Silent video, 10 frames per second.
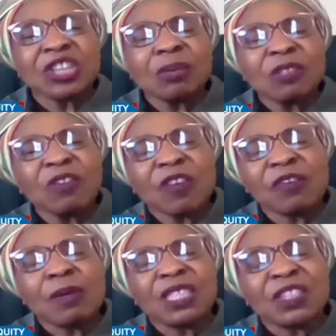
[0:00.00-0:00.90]
terms of
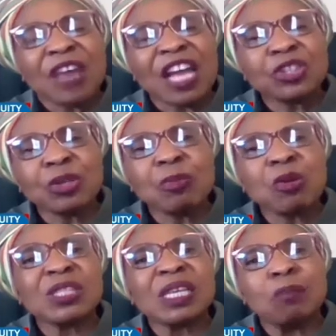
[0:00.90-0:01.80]
affirmative action,
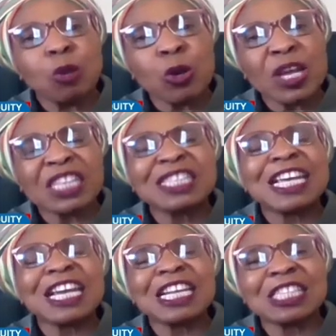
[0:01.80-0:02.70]
most employers
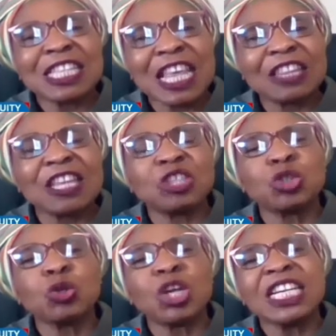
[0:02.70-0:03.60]
tell us that they
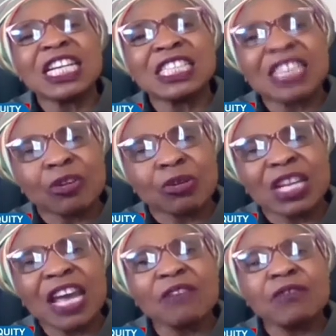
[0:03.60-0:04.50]
do not
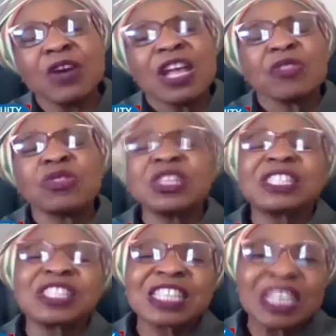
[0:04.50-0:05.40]
necessarily have the
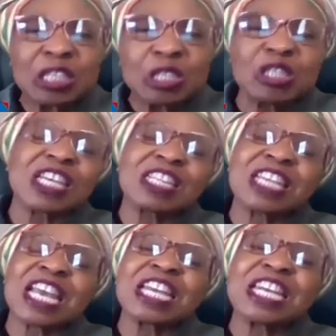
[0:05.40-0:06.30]
skill that
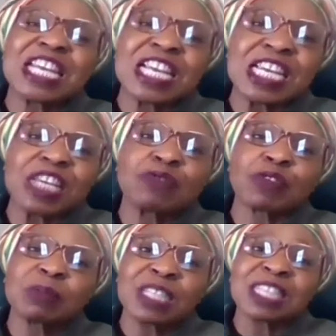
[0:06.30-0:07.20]
they need
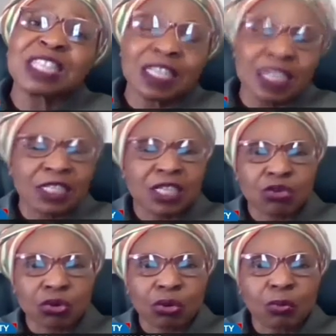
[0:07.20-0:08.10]
from
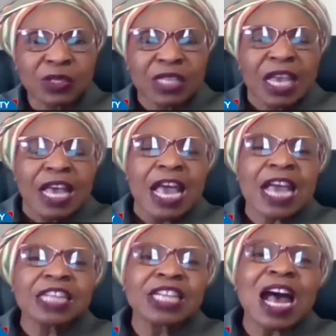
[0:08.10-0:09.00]
designated groups.
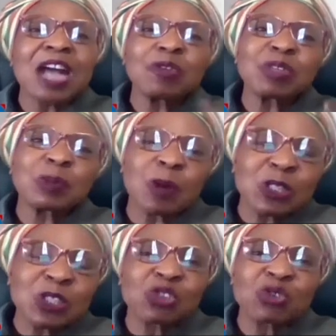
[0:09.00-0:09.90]
And our
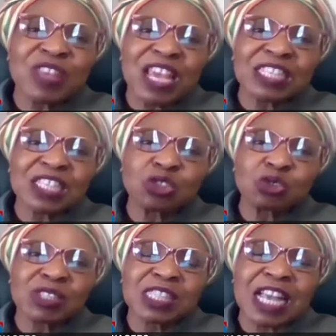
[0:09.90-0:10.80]
response to that is
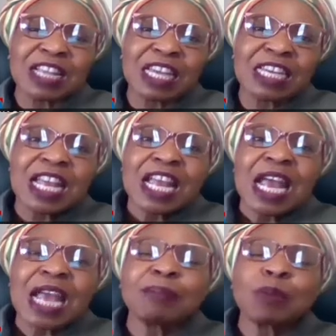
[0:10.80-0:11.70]
to say that
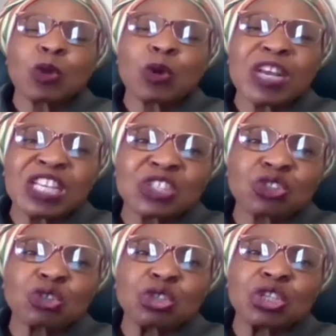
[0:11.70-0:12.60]

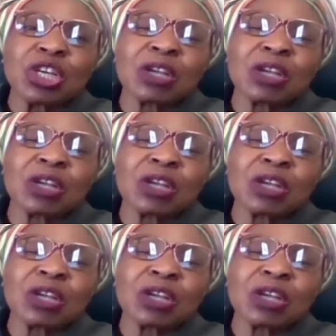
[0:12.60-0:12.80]
employers should